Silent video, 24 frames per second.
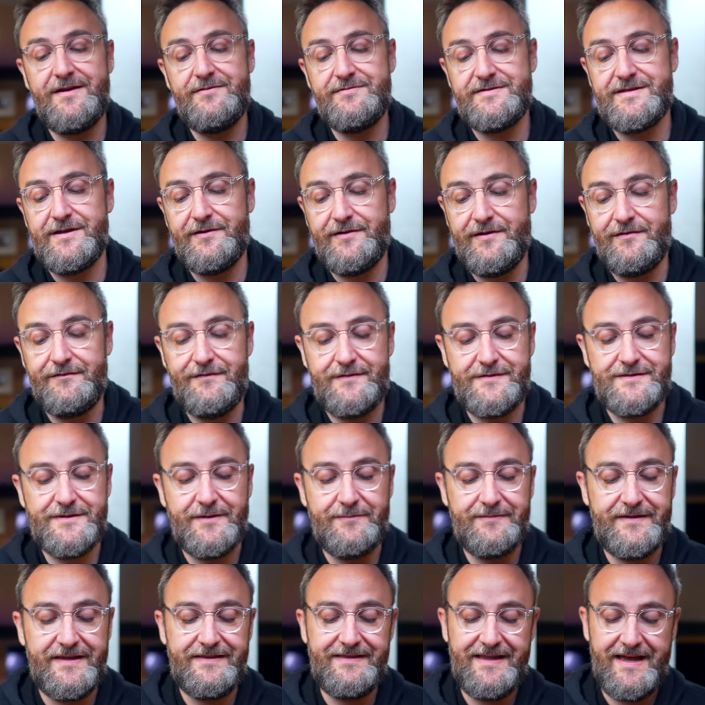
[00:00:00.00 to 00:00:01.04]
who's looking for
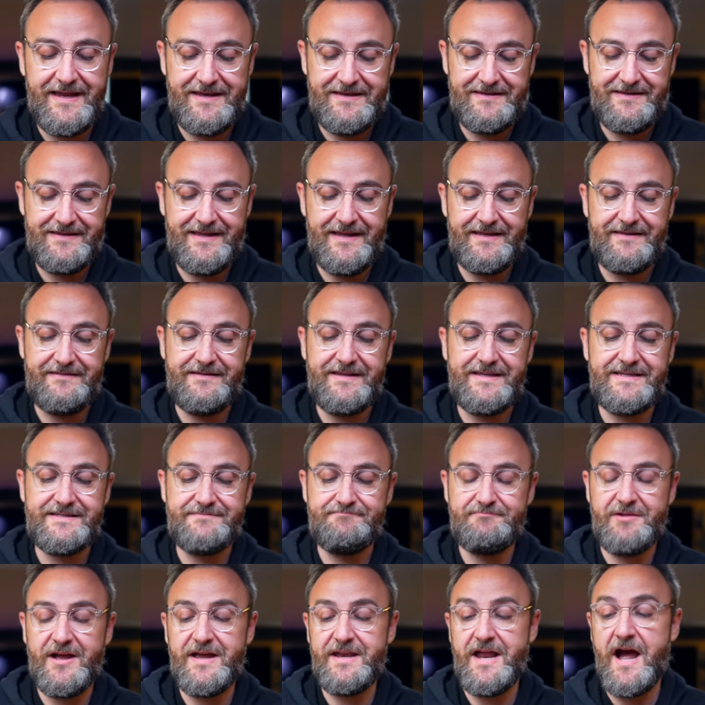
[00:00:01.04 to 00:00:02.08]
something that, that is
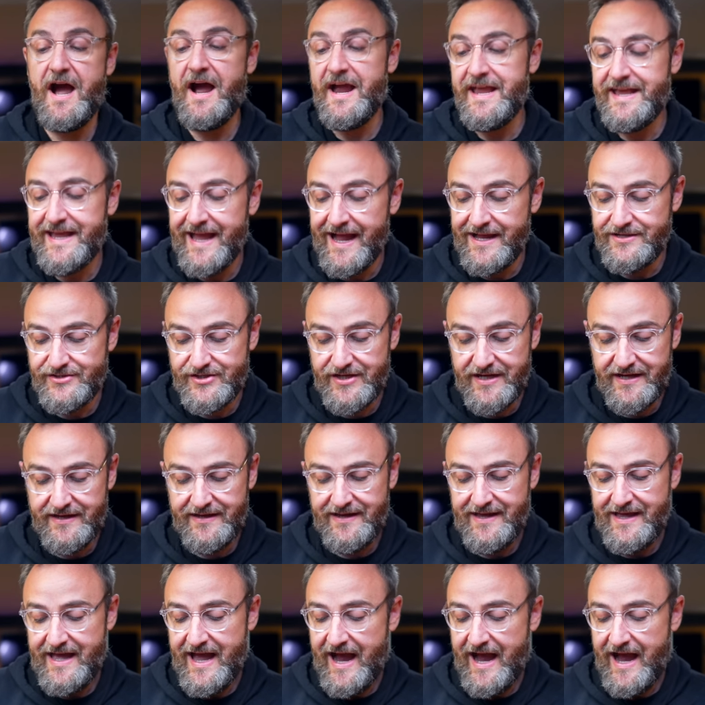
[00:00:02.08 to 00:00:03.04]
kind of eye-catching,